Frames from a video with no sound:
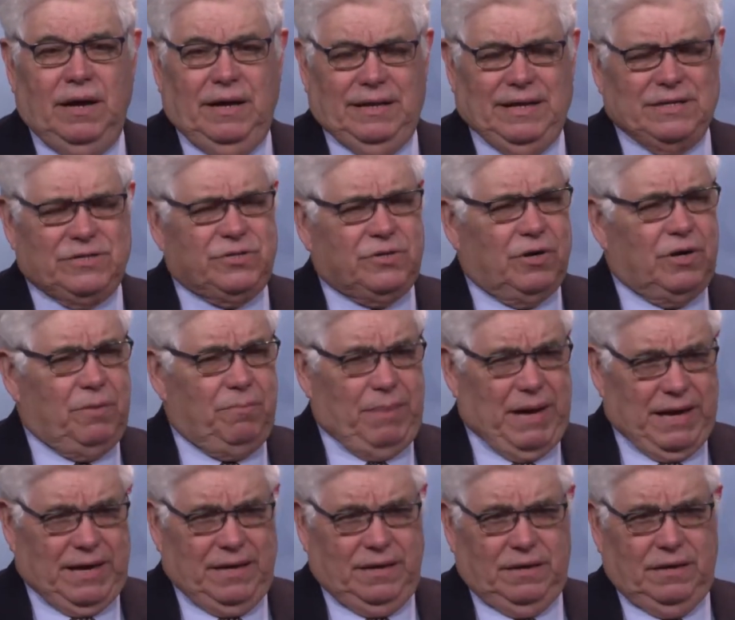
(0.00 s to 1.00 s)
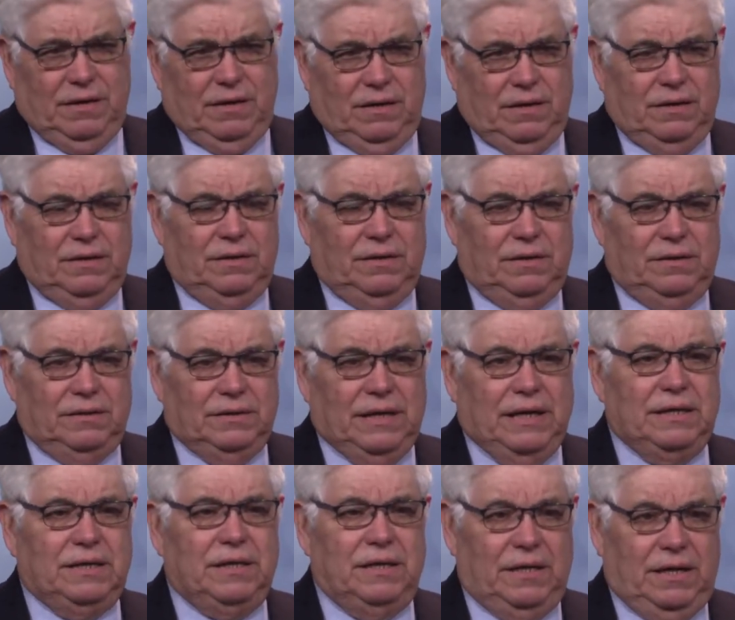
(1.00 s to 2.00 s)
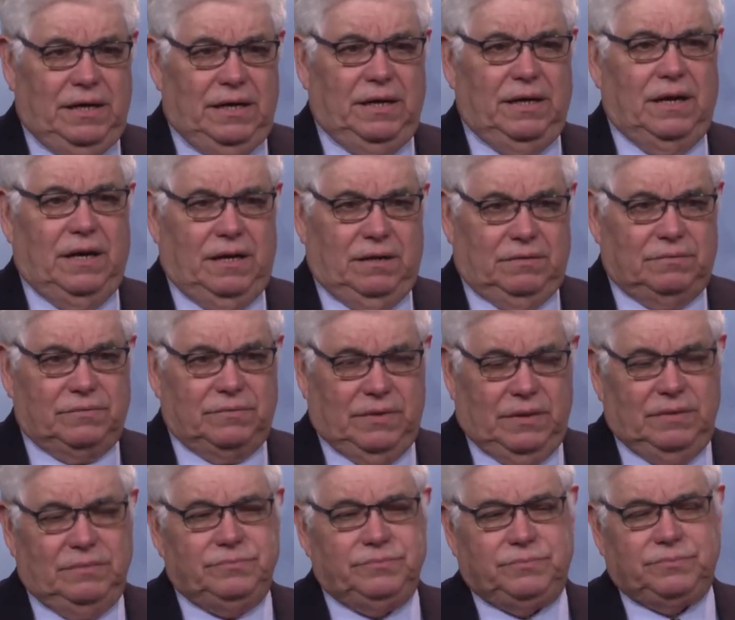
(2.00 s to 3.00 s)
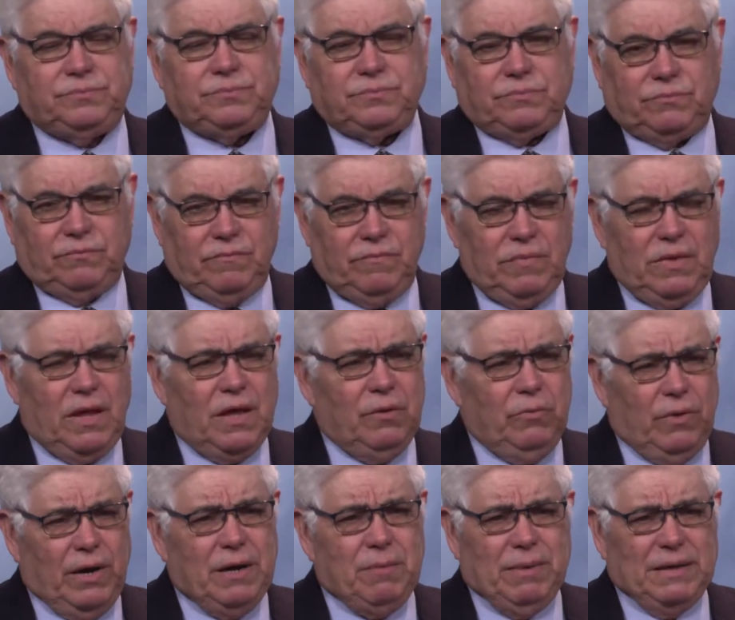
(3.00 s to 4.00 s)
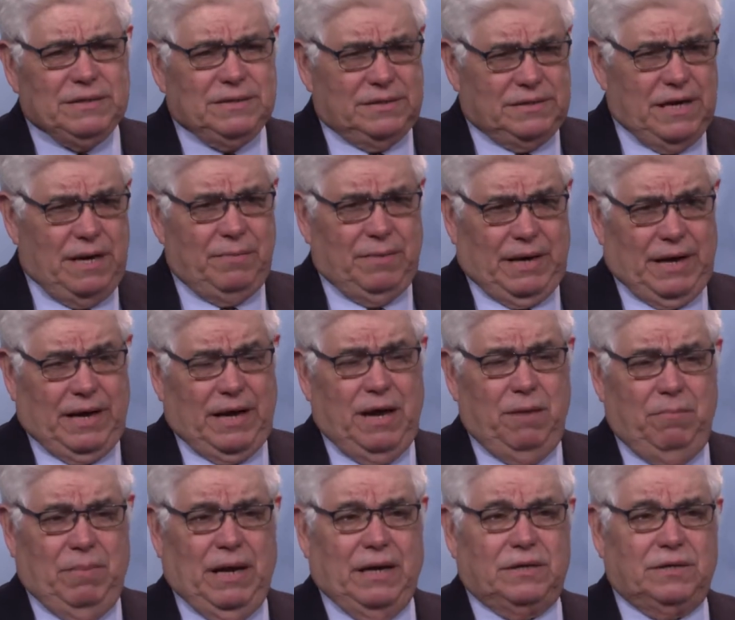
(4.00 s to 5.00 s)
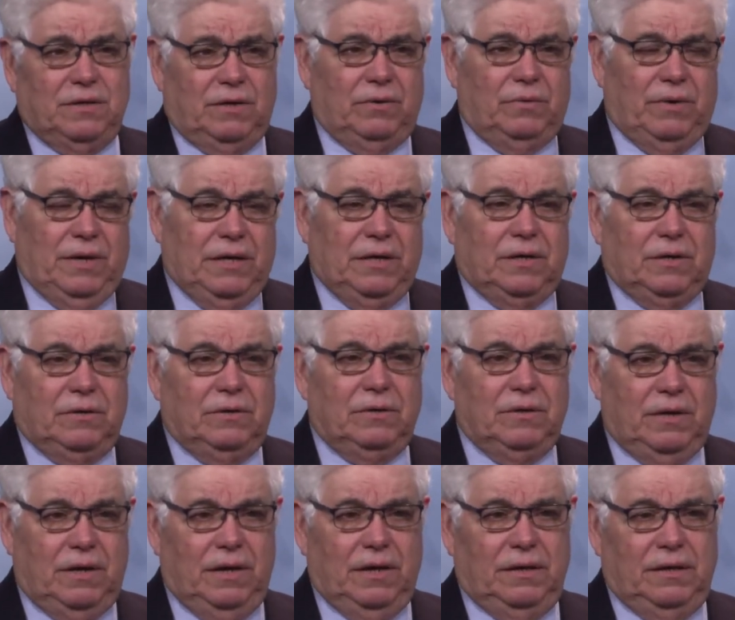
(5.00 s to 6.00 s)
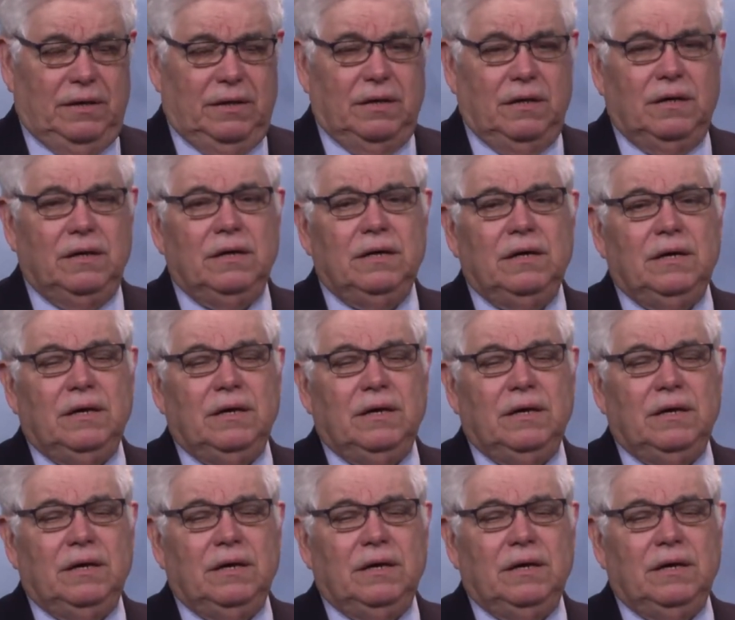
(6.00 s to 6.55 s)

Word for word: And that started back in uh, 1989, uh, right about the time that I came back to Laredo, and uh,